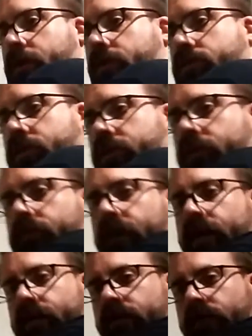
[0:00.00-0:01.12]
use a
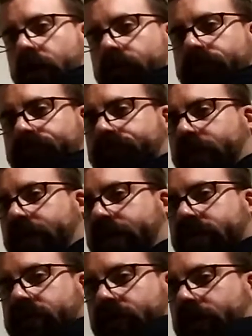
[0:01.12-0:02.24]
two-handed grip
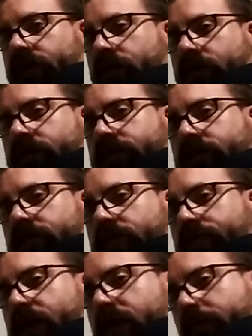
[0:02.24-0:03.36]
easily onto
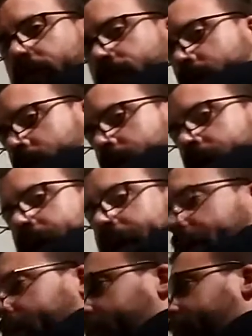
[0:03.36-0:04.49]
the pommel,
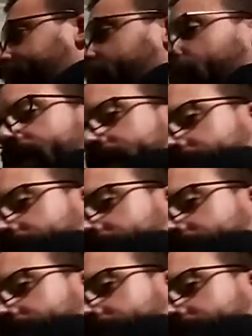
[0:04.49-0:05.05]
and if I